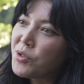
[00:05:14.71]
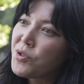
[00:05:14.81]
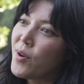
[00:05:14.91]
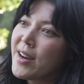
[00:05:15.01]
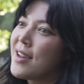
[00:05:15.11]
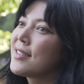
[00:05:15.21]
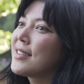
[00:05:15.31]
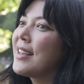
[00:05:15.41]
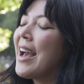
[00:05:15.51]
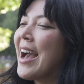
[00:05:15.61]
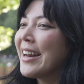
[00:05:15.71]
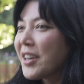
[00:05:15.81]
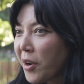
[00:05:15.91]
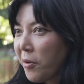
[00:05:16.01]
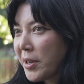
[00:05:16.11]
do join us at
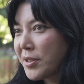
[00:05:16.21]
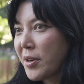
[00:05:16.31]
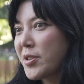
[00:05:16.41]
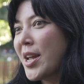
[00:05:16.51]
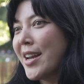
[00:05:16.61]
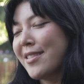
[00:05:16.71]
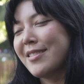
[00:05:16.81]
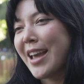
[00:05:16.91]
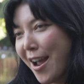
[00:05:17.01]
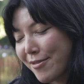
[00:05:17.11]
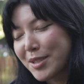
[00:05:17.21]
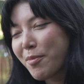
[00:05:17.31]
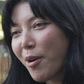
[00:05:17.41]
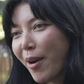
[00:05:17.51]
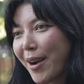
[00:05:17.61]
Indigo Research and at the IRIS
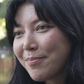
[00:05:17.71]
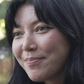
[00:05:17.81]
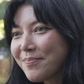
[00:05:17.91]
program.